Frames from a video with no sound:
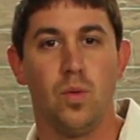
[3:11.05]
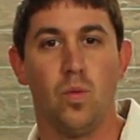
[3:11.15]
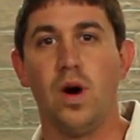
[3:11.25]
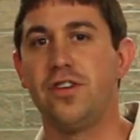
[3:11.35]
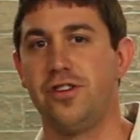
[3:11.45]

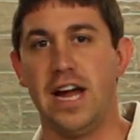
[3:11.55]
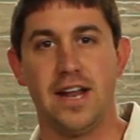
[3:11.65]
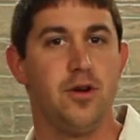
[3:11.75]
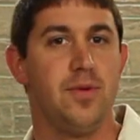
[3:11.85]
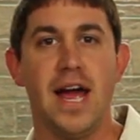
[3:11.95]
what should
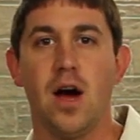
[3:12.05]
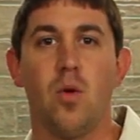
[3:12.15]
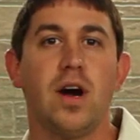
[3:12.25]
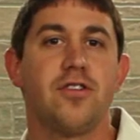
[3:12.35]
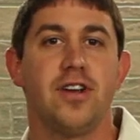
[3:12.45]
I do
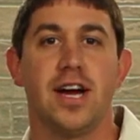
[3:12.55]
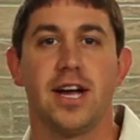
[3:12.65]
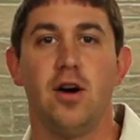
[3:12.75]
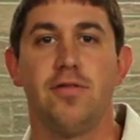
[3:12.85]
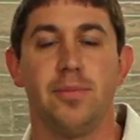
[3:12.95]
now, where should I
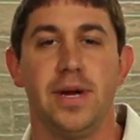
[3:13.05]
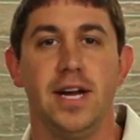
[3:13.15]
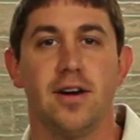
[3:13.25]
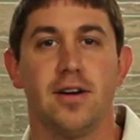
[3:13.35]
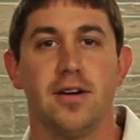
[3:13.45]
go from
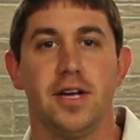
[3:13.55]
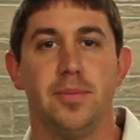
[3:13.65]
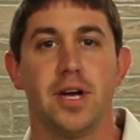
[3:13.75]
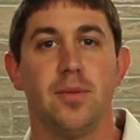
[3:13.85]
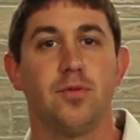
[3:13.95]
here, it
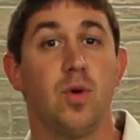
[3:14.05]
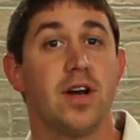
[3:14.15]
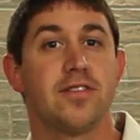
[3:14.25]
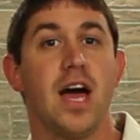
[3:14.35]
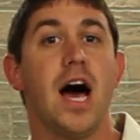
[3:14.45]
becomes
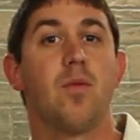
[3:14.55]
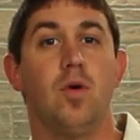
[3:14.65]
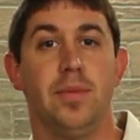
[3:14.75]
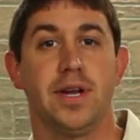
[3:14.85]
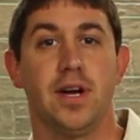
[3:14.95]
where does God
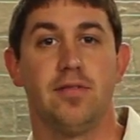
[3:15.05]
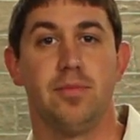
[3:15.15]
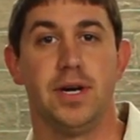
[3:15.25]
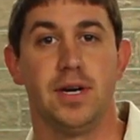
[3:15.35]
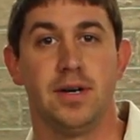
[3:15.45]
want me to go
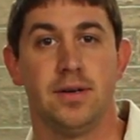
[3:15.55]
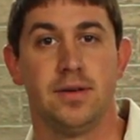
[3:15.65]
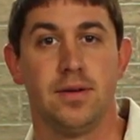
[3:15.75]
from here?